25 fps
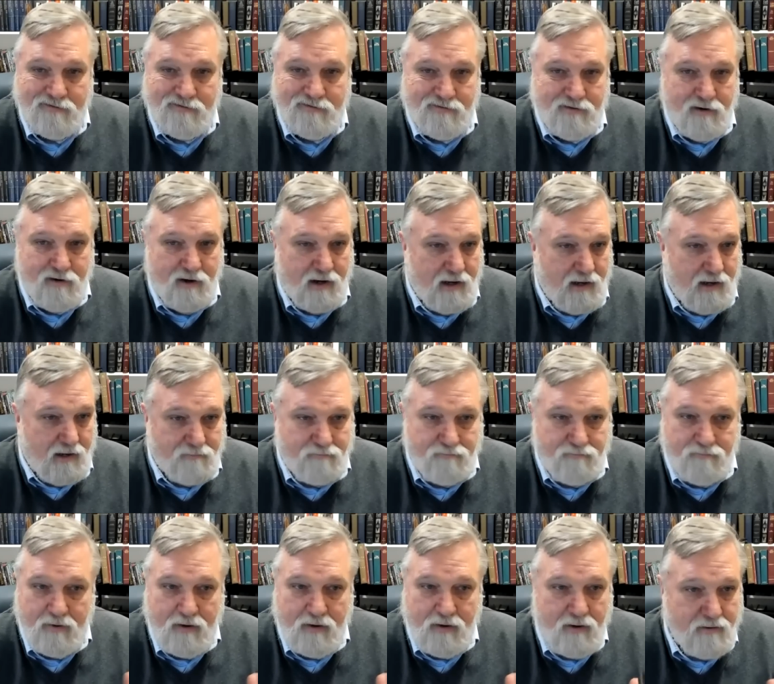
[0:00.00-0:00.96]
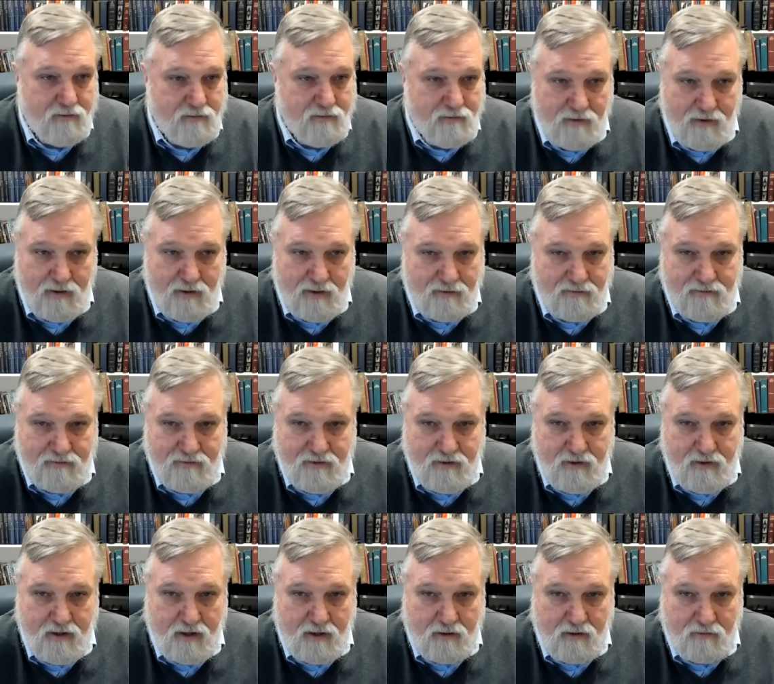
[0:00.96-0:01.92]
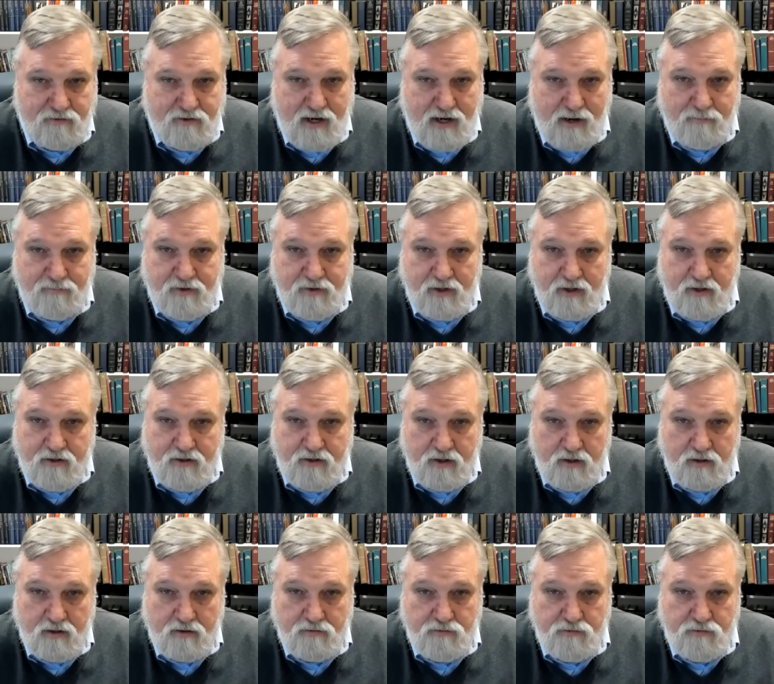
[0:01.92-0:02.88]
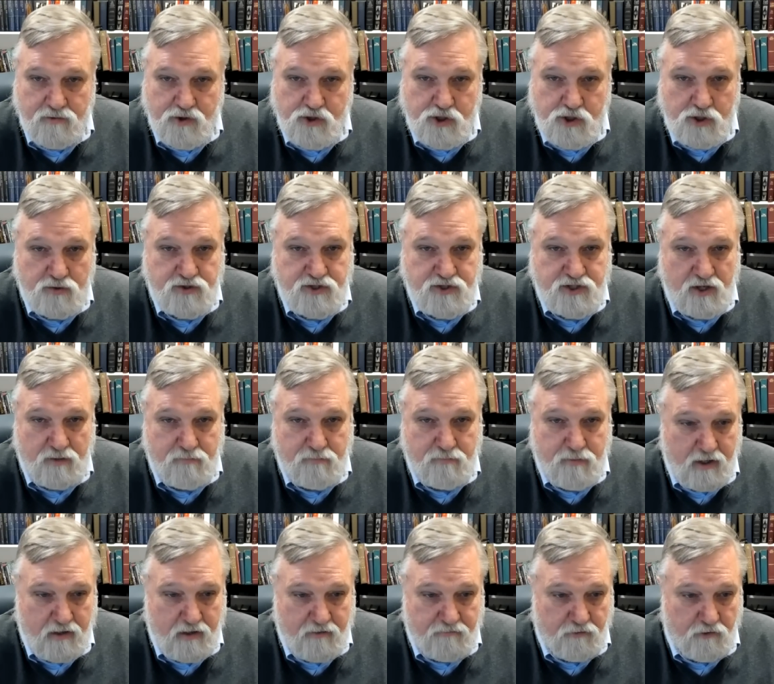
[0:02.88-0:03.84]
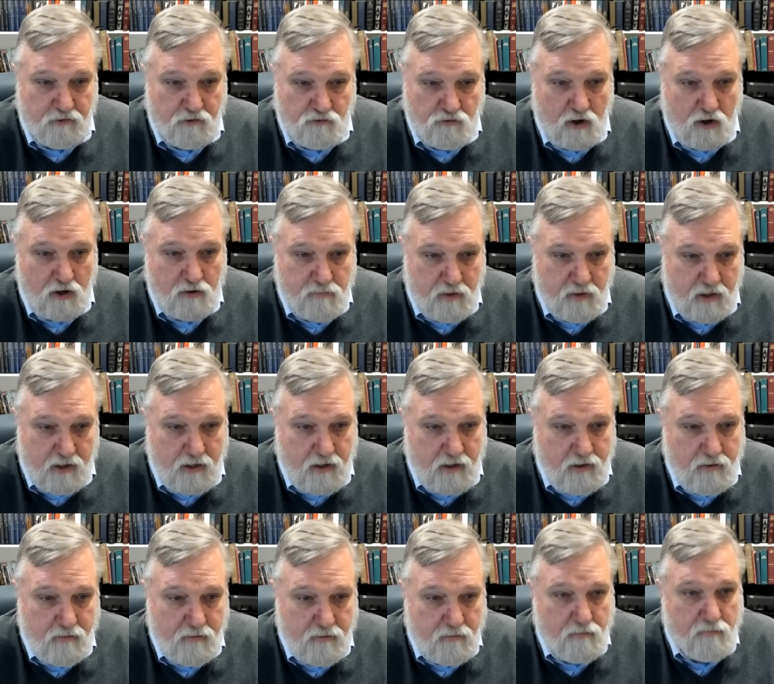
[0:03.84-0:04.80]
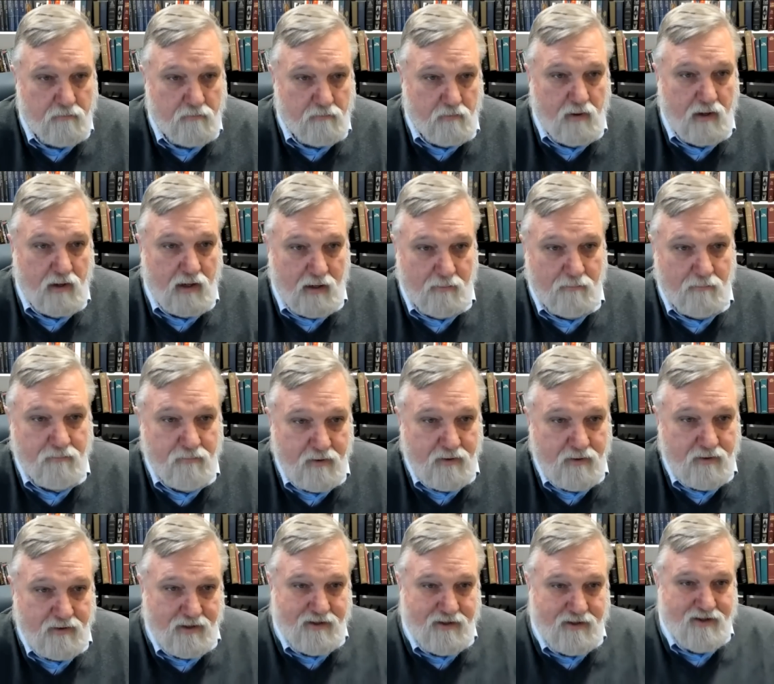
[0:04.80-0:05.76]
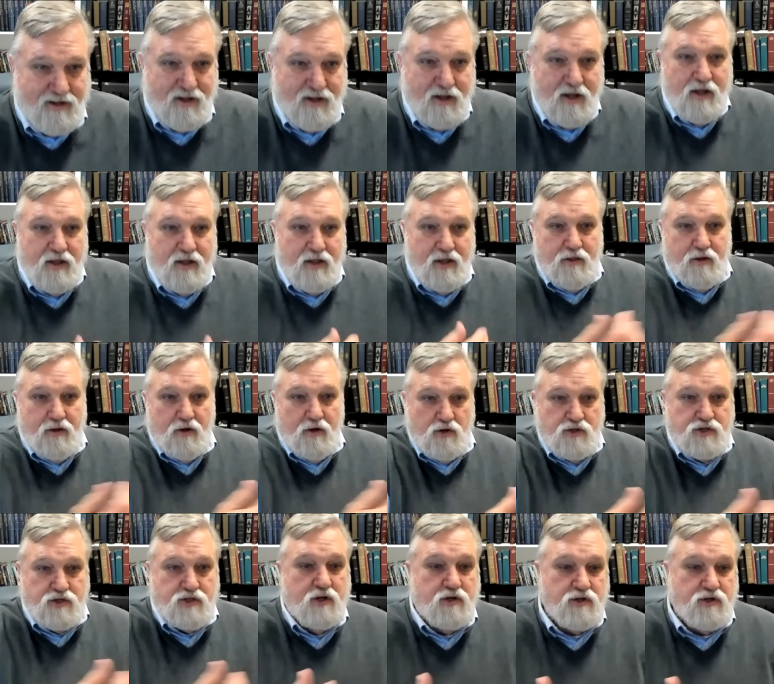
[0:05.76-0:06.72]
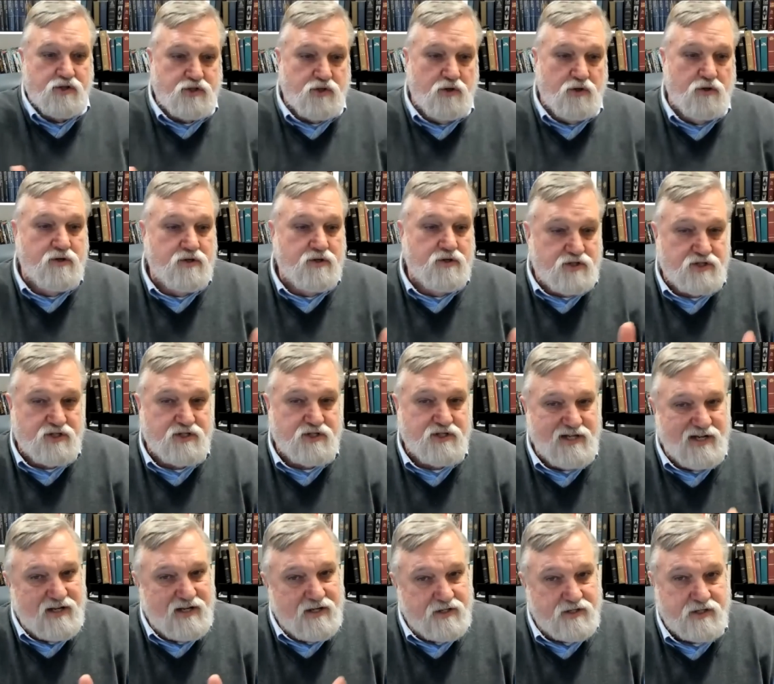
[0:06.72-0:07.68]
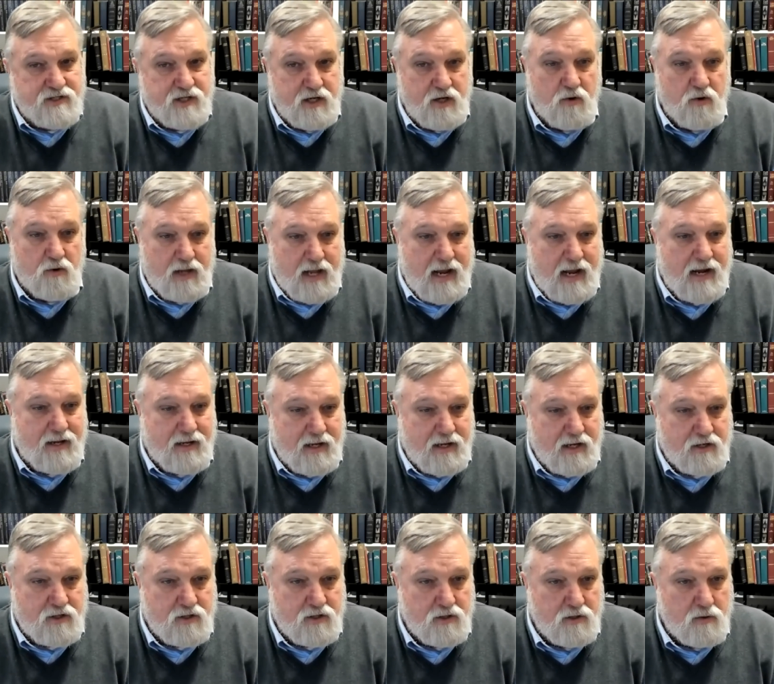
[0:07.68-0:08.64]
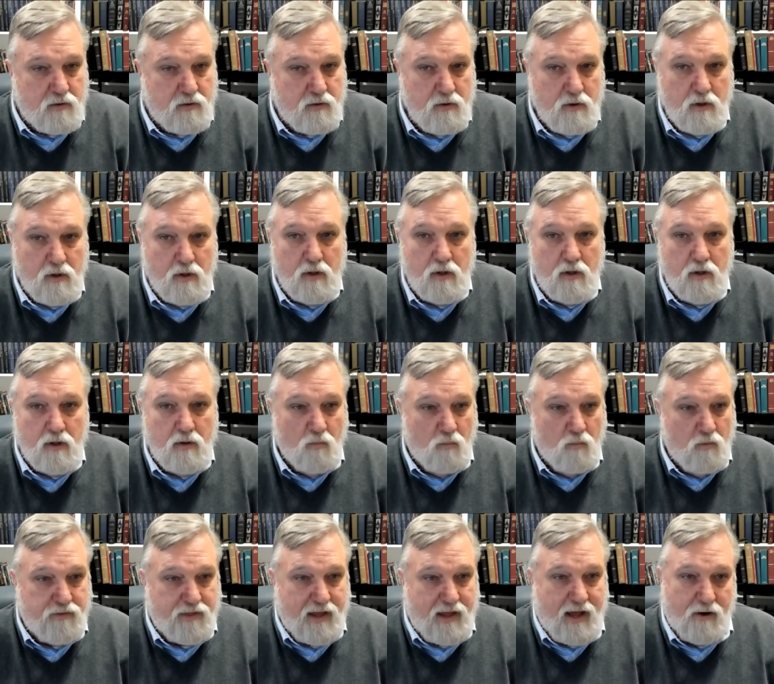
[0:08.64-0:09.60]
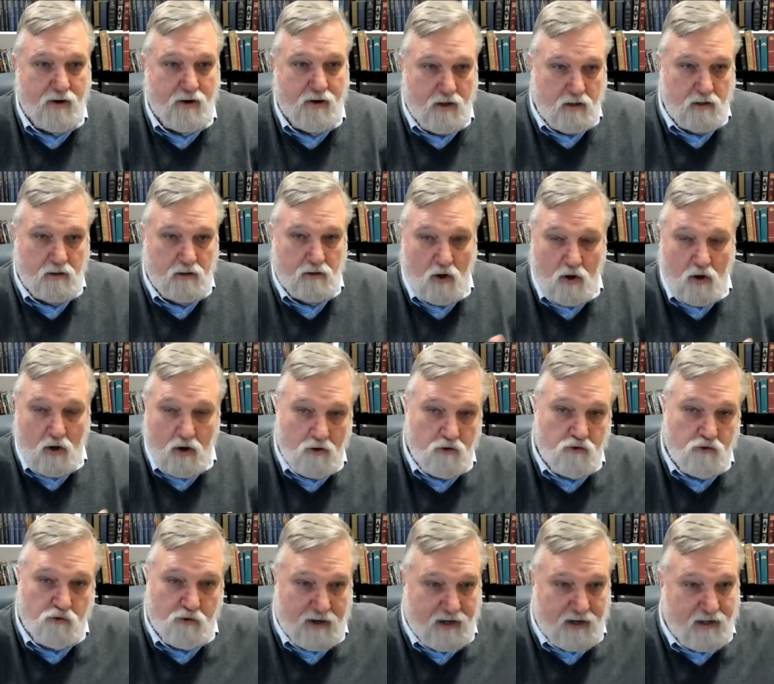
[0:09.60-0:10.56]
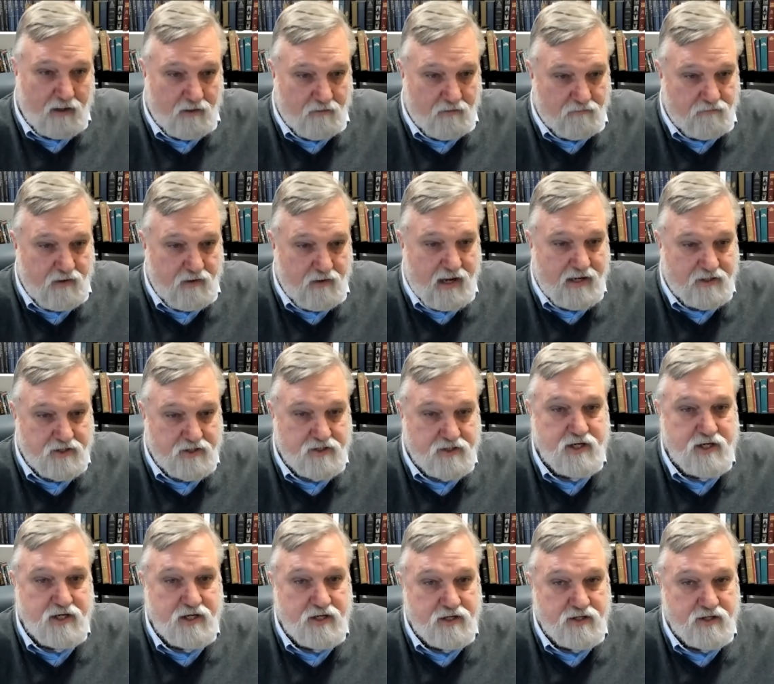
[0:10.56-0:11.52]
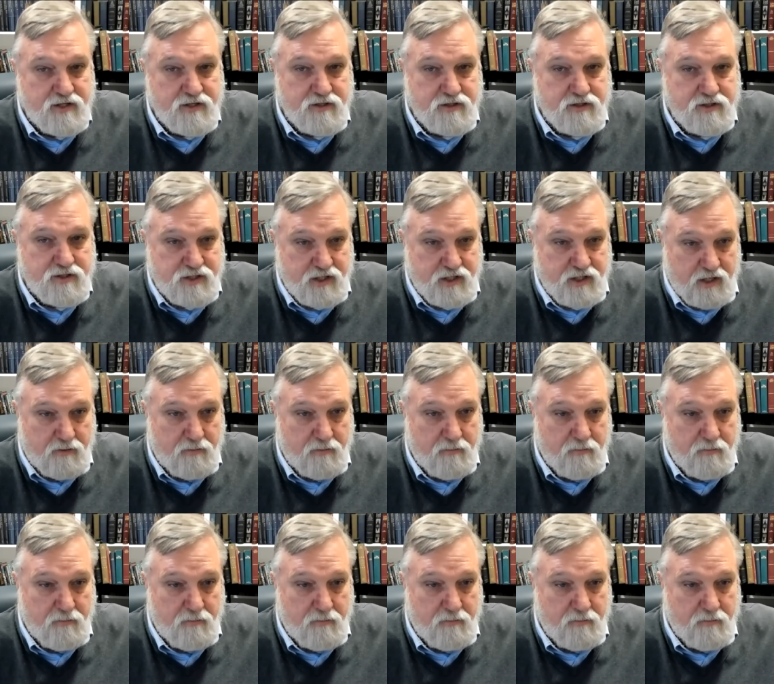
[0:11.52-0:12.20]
uh, uh, you know tempted to shoot somebody for drug money um, there, there are certain sins that you can't get to without a long trail of antecedent sin.